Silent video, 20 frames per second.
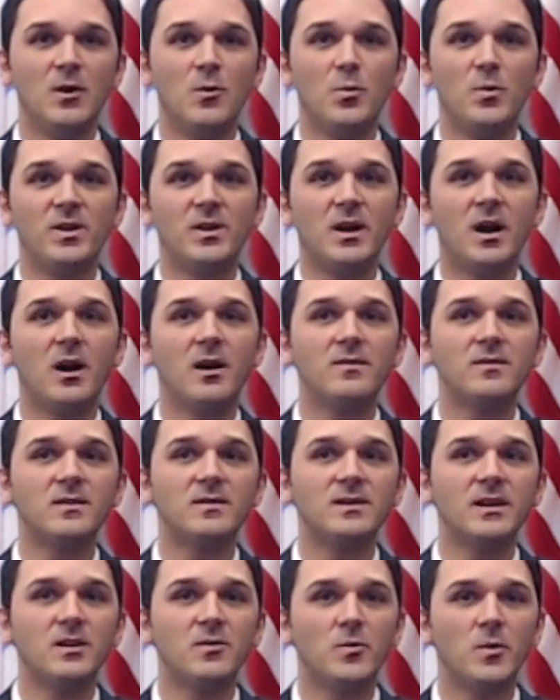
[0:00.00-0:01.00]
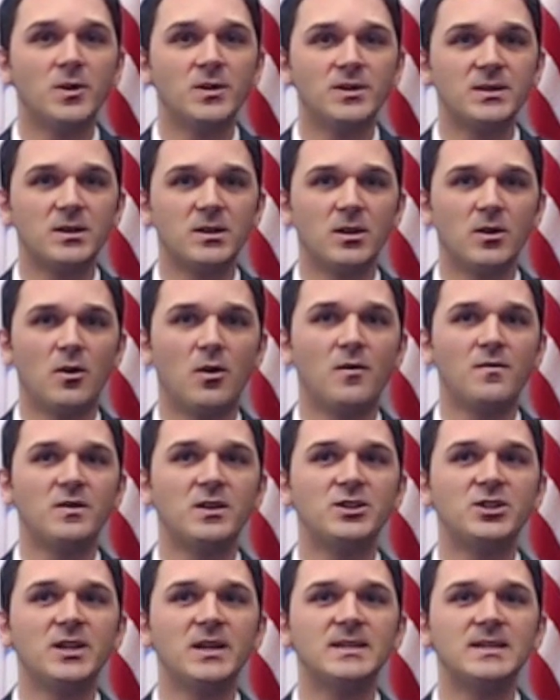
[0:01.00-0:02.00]
With the 100th anniversary of the
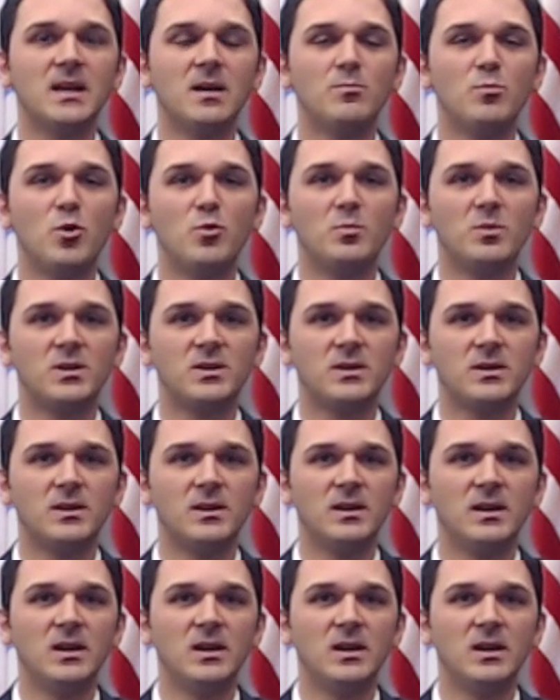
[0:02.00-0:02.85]
JCI movement,